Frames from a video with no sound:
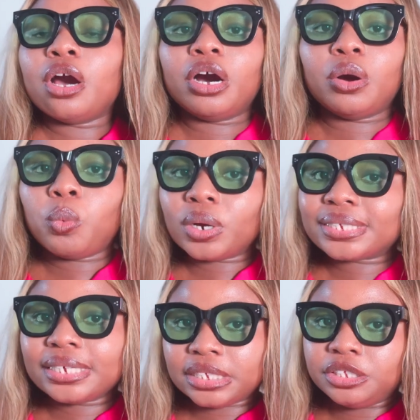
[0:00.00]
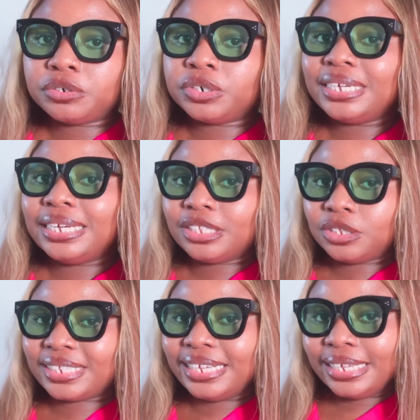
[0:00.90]
a worst case scenario is
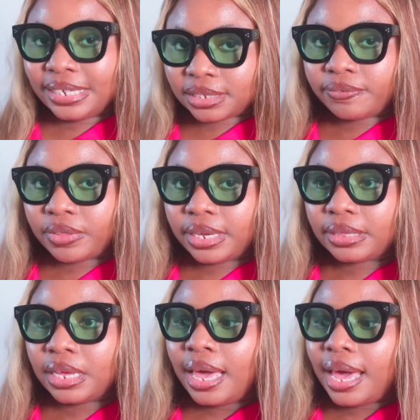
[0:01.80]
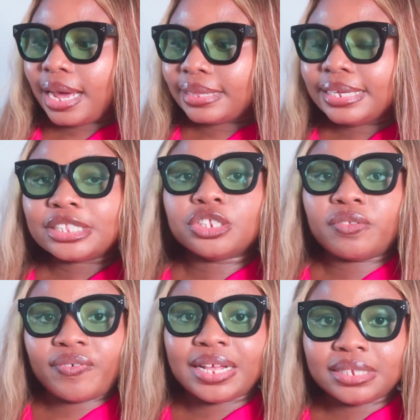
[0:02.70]
not a negative thing and it's not
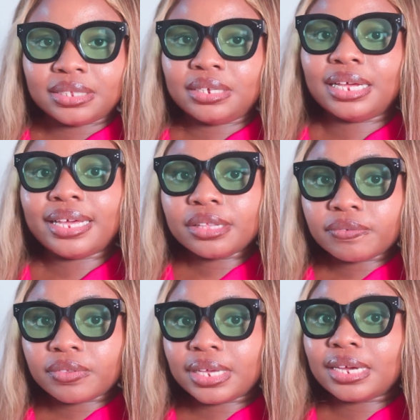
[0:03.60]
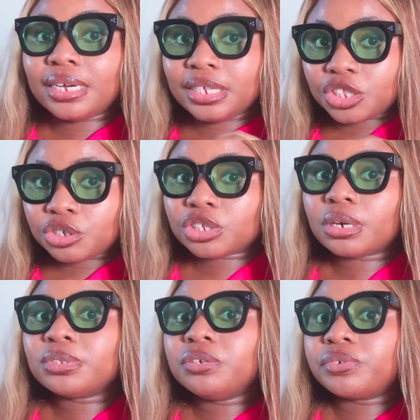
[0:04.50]
fantasy? At the end of the day, it's still
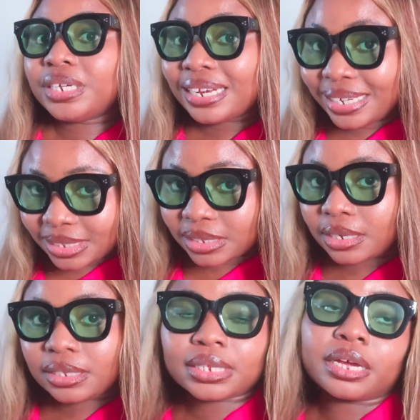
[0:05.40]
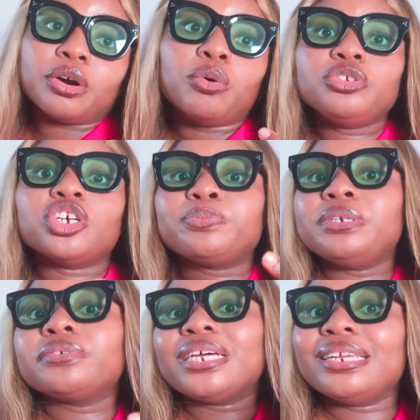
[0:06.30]
something realistic. It's like, oh, just
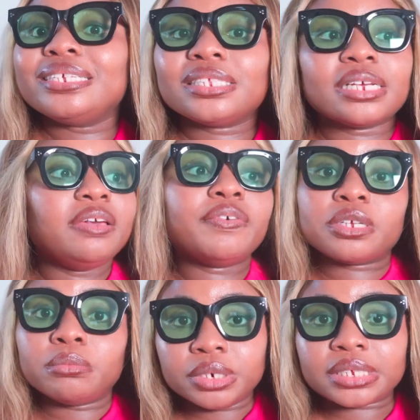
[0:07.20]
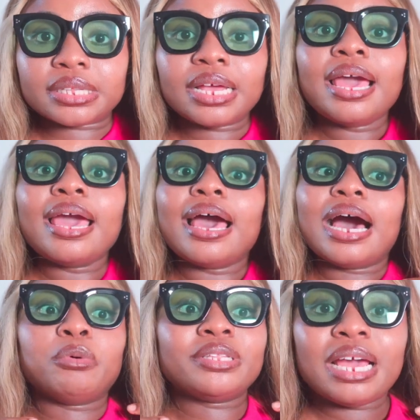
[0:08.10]
being realistic. If for some reason
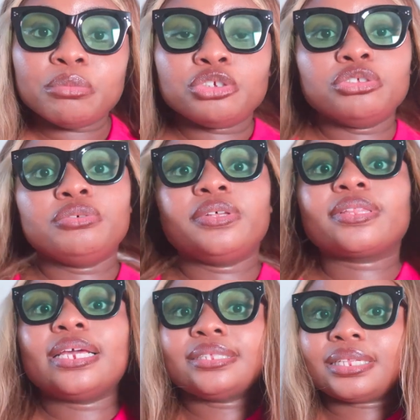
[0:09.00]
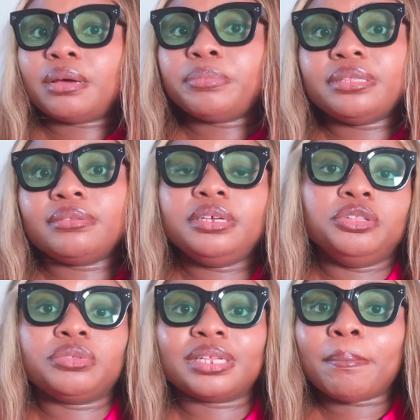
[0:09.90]
I'm unable to do the things that I've been,
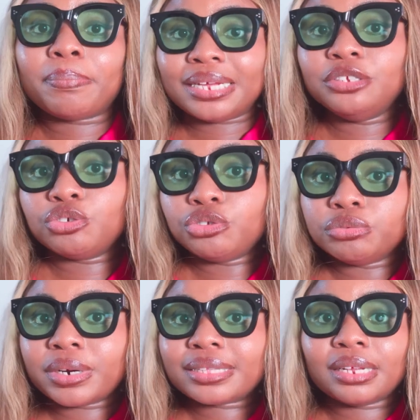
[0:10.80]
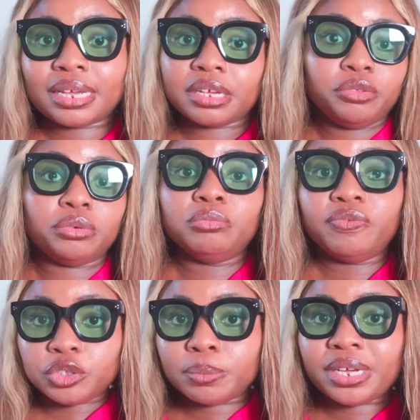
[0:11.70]
that I'm planning to do right now, like,
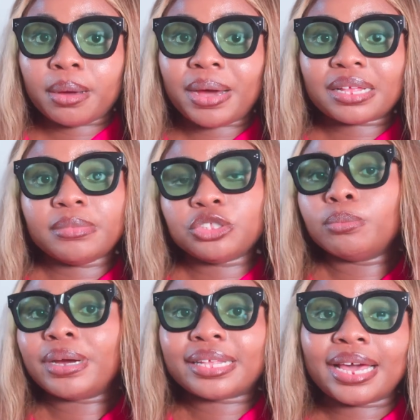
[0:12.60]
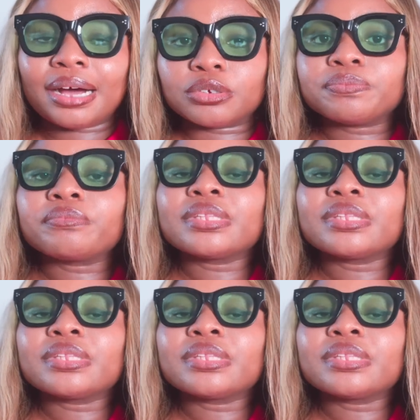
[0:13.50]
moving to a bigger apartment or buying a house.